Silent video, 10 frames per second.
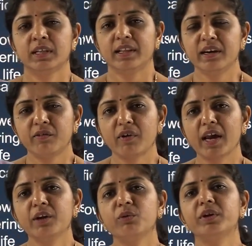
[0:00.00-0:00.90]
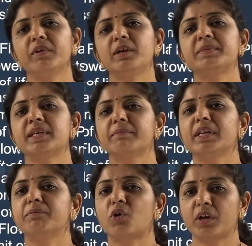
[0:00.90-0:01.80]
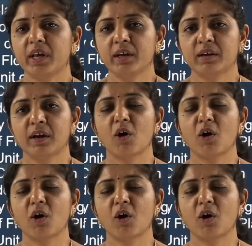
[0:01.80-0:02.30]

then try to develop some mnemonic,